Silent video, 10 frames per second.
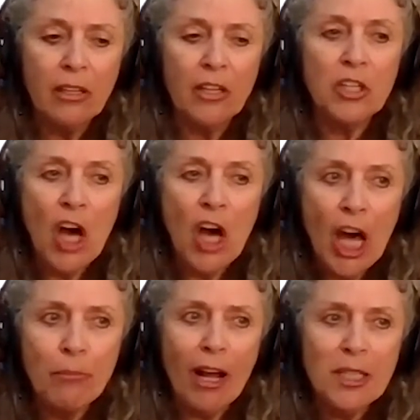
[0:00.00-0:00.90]

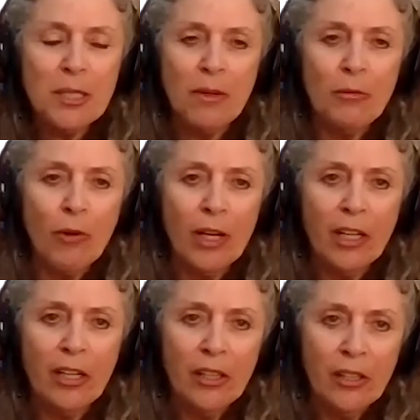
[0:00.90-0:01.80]
non-proximate
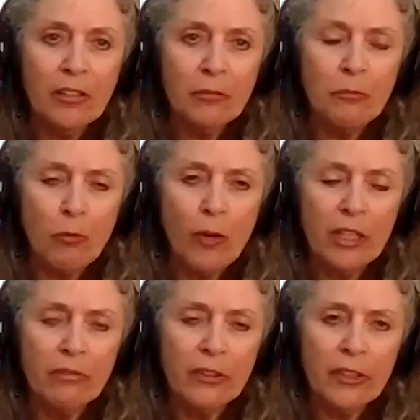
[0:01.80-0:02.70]
way of
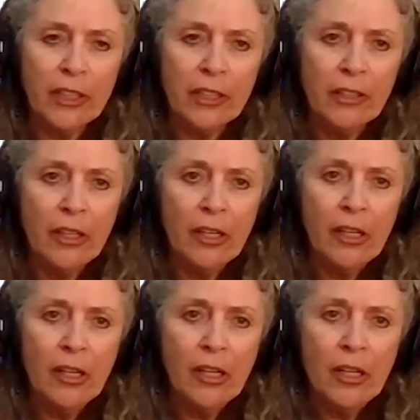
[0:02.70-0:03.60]
learning.
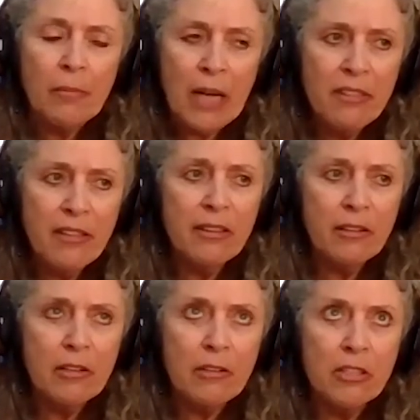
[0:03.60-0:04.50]
But I think
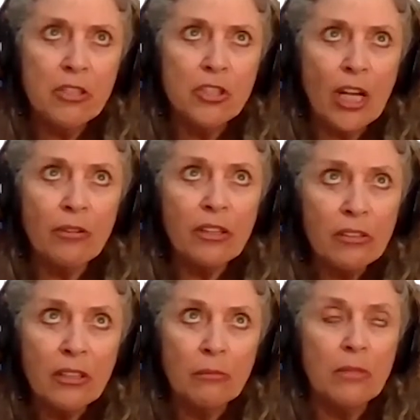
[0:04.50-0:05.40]
the general
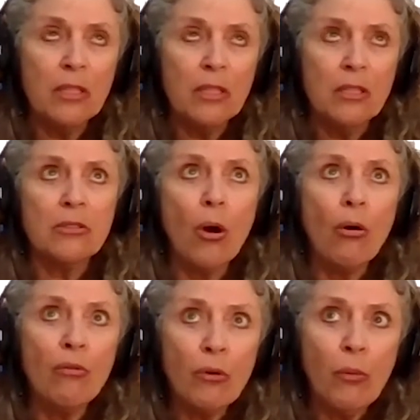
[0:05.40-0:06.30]
theme is
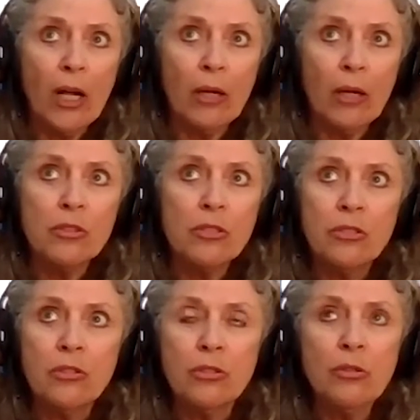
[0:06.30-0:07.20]
overwhelm.
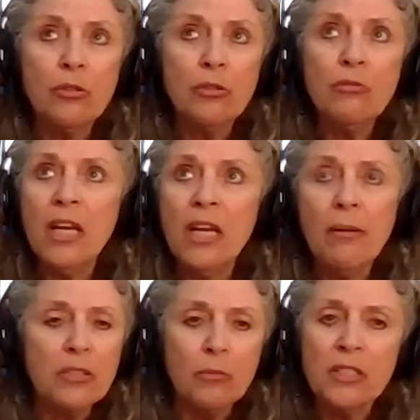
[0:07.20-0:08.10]
Too many
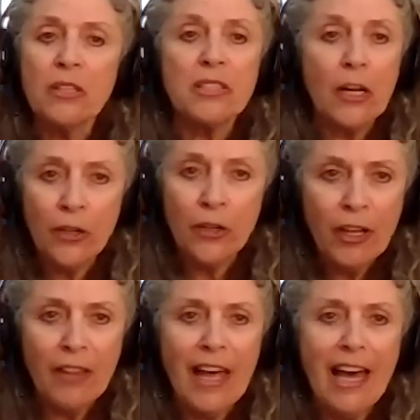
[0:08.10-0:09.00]
bells and whistles. I heard
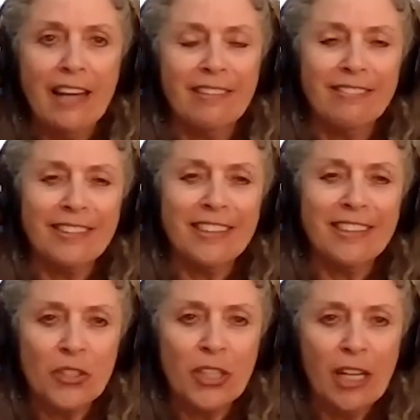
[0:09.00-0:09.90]
that
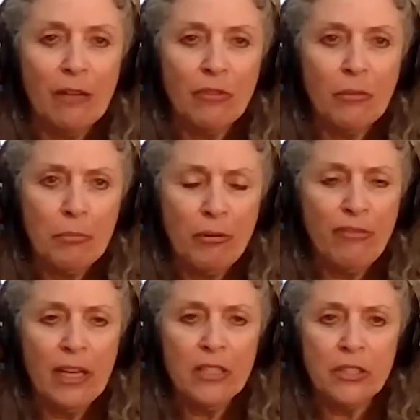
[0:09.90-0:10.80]
yesterday from a
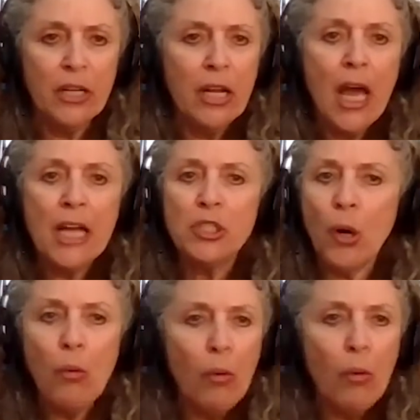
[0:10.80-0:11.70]
professor.
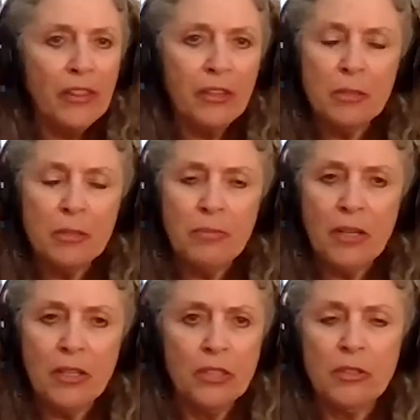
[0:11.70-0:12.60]
Don't want those
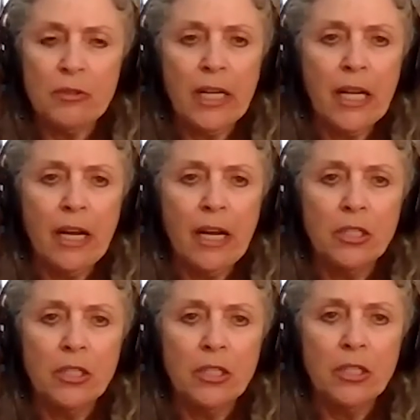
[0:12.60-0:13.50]
bells and whistles right now.
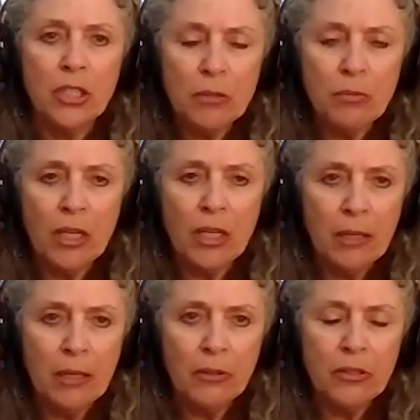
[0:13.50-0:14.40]
I just want to
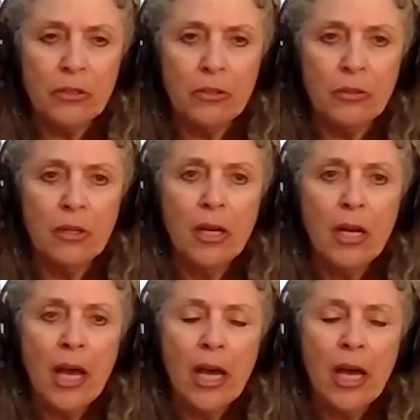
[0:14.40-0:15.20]
be able to